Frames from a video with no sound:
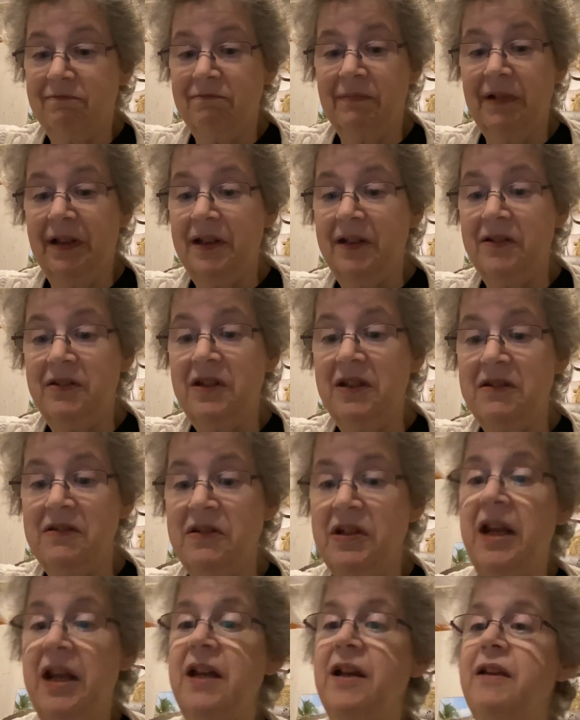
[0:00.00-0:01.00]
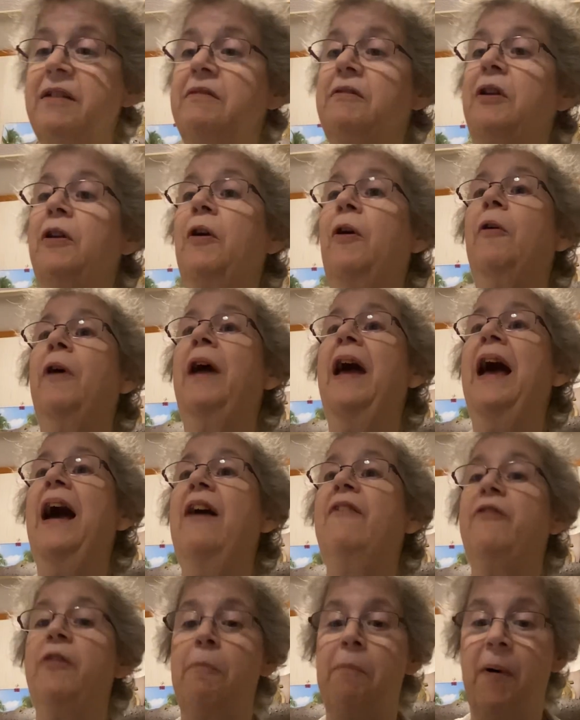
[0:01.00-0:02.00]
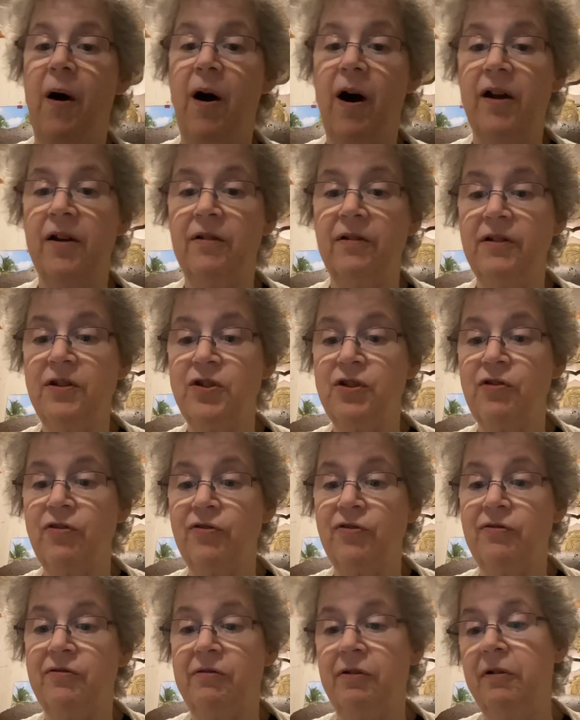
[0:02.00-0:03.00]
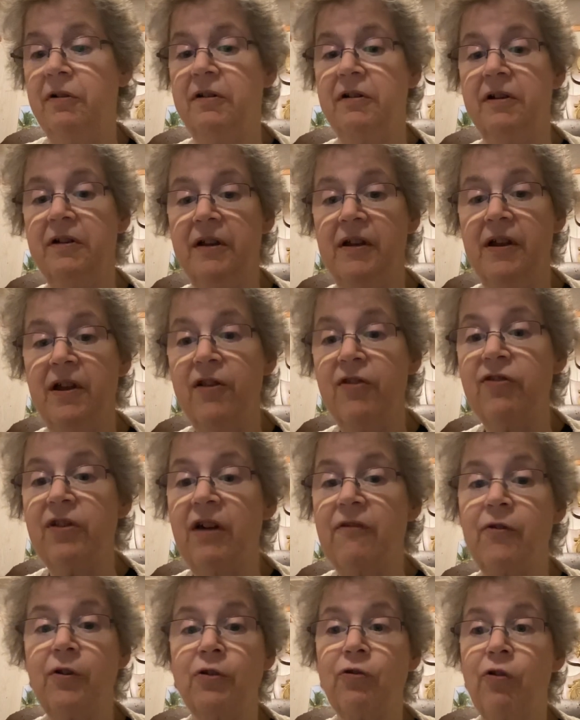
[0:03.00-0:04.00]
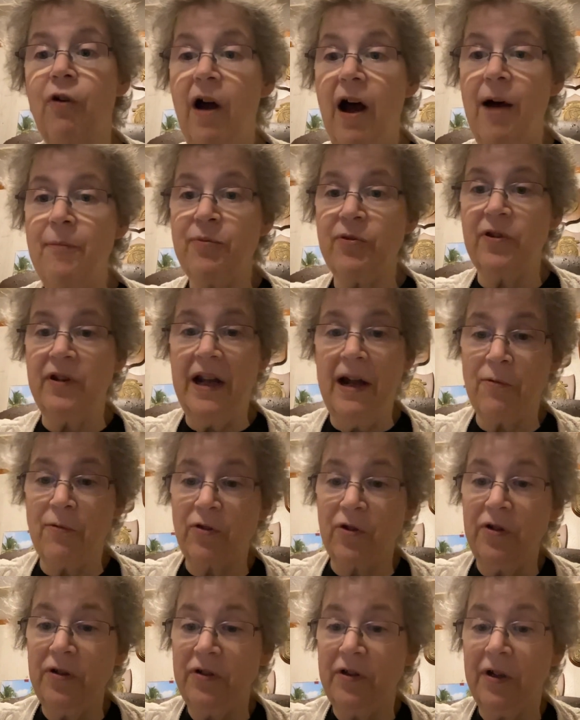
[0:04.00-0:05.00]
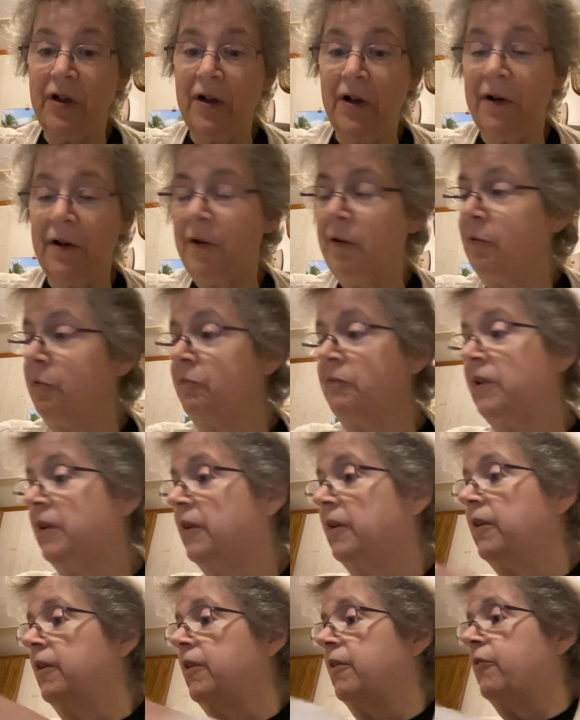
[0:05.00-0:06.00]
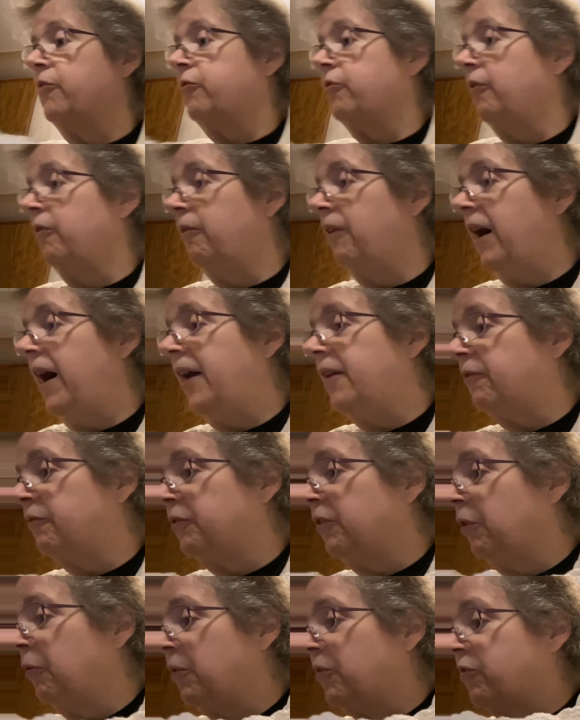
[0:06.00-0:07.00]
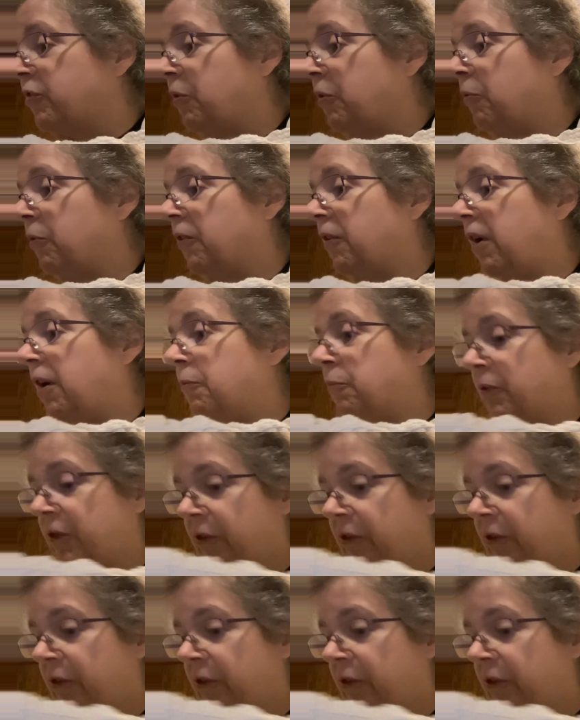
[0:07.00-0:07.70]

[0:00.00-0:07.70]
it didn't take half the bottle. It just took several drops, and I was good to go. So I don't know what's going on with